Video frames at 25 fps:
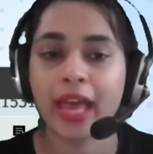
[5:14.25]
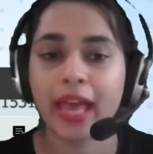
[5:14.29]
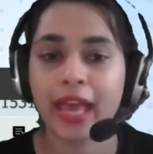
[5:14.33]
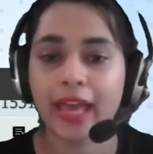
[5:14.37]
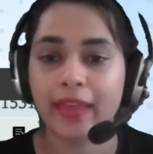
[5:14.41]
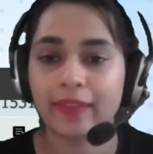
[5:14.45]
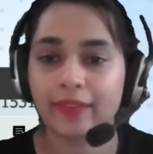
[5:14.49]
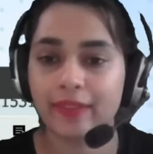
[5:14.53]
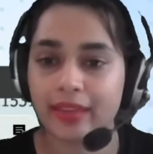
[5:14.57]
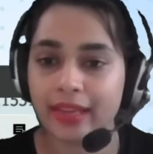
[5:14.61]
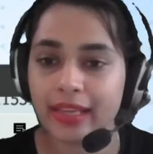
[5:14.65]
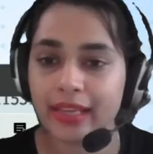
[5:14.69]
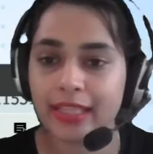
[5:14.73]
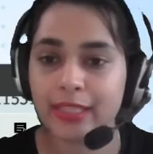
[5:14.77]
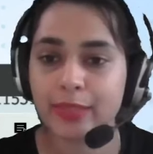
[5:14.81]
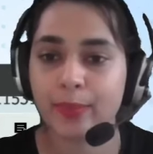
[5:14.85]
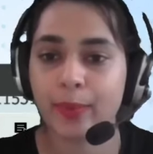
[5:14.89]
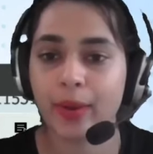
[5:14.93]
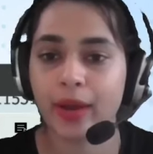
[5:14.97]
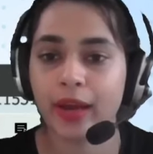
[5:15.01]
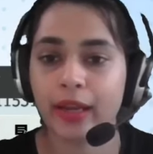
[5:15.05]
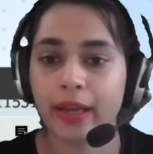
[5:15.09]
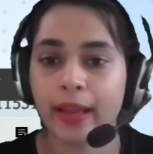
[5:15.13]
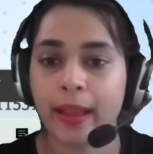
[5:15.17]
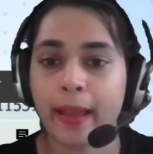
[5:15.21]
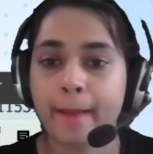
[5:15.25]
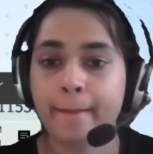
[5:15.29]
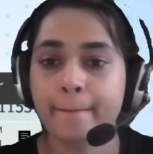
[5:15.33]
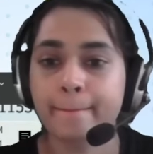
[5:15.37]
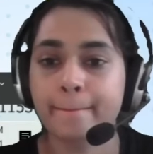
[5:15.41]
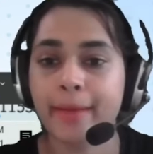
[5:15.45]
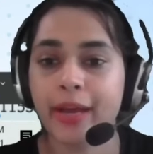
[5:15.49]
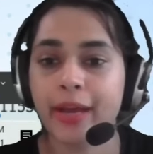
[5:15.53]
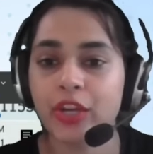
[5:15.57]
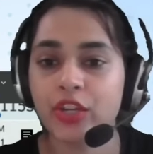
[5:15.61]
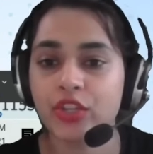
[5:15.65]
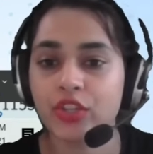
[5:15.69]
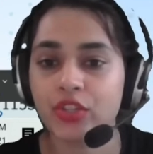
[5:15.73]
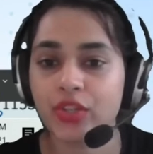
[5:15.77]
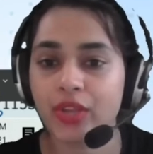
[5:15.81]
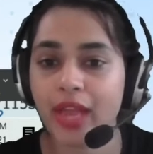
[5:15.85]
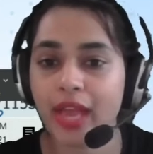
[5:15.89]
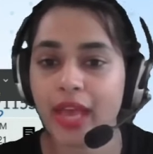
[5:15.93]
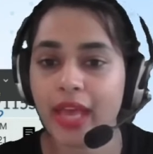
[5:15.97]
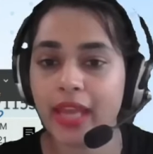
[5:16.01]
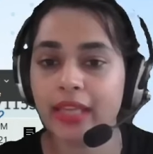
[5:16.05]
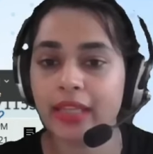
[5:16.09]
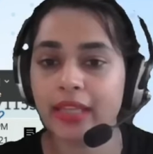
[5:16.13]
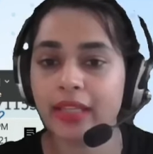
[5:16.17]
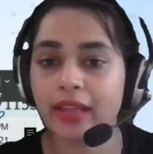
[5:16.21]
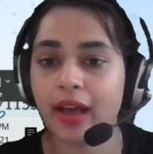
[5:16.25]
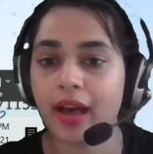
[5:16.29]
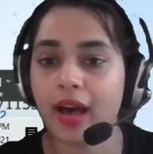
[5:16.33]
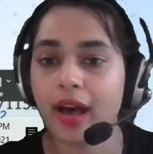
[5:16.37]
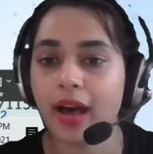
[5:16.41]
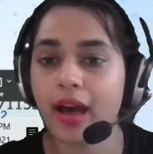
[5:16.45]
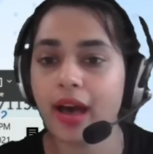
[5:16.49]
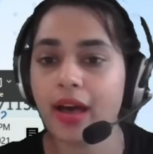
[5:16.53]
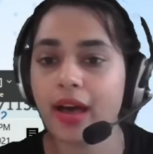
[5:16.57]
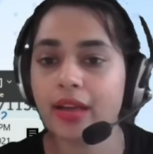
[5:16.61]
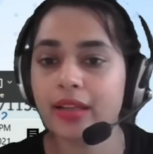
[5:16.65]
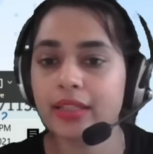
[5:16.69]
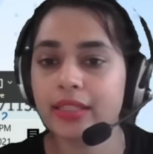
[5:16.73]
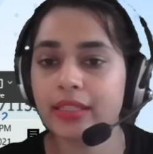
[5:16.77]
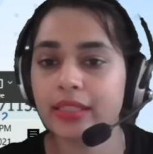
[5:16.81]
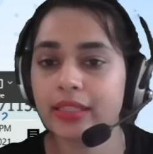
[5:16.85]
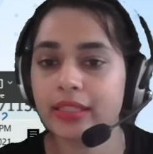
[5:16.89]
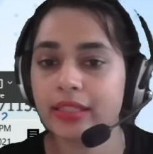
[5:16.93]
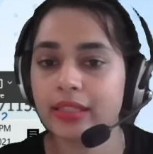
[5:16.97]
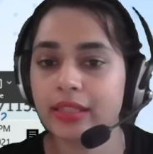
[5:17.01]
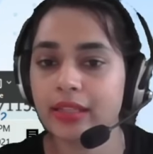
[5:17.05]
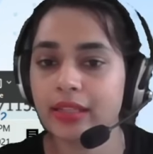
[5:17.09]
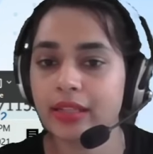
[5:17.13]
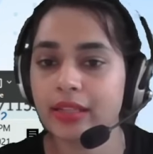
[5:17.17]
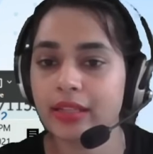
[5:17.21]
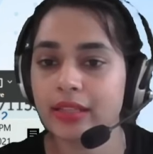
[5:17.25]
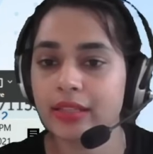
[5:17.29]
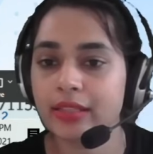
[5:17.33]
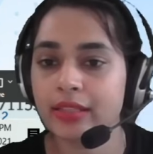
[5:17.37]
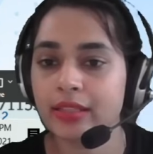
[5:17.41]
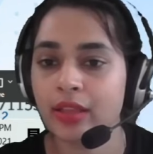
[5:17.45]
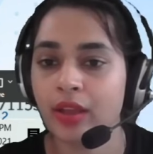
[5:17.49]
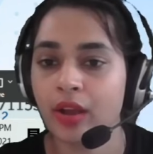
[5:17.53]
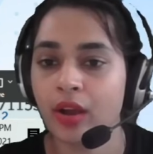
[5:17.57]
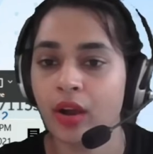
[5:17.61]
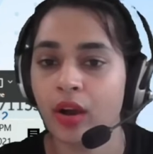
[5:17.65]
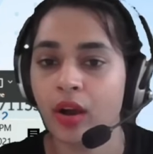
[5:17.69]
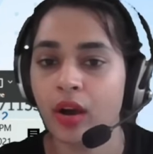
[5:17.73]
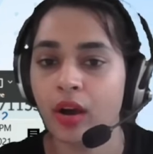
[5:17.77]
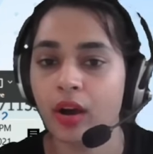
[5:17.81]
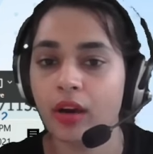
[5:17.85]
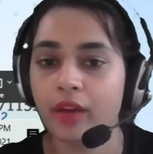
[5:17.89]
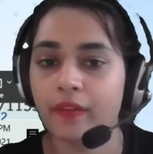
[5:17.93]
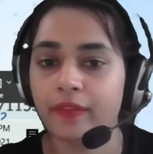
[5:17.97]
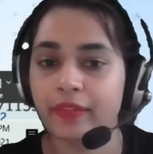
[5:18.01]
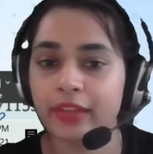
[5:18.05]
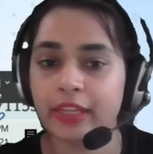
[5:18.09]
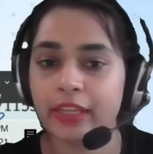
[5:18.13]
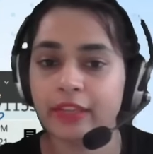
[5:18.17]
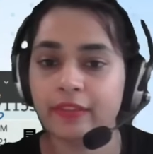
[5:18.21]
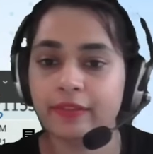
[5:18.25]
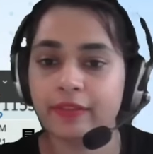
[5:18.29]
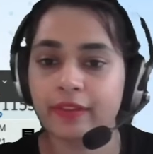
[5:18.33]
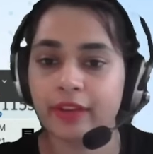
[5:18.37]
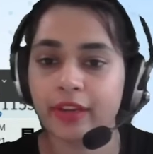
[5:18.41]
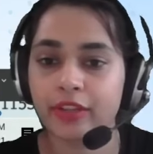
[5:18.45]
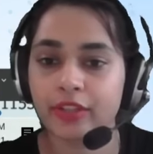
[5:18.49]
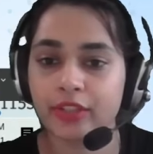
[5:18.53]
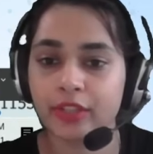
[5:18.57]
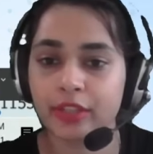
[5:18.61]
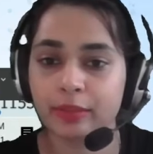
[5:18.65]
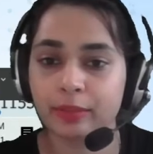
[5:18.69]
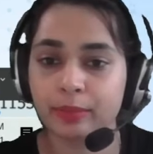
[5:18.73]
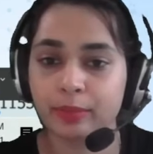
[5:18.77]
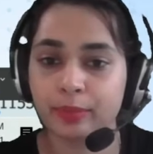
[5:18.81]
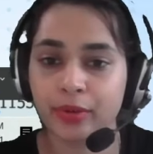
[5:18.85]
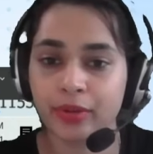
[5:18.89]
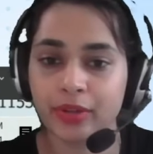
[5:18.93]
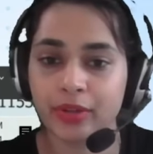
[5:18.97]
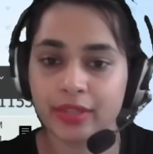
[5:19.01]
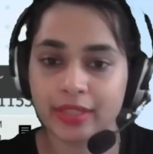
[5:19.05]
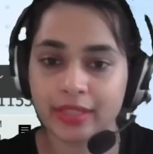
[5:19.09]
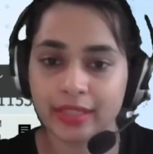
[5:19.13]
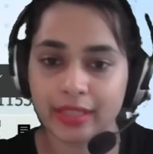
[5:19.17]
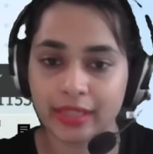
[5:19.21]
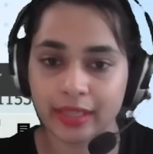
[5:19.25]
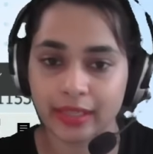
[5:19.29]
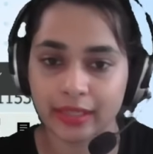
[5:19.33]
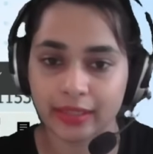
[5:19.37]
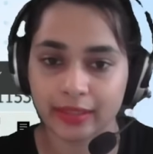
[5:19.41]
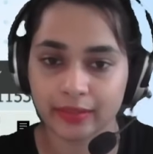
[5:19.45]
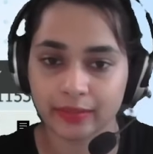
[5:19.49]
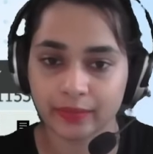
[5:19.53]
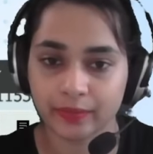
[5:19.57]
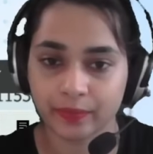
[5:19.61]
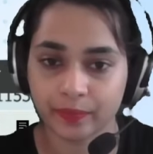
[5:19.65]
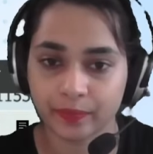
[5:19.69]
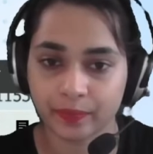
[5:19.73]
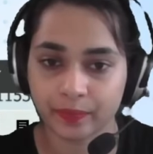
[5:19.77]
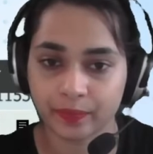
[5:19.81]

And the next one, by sharing articles of an infected person.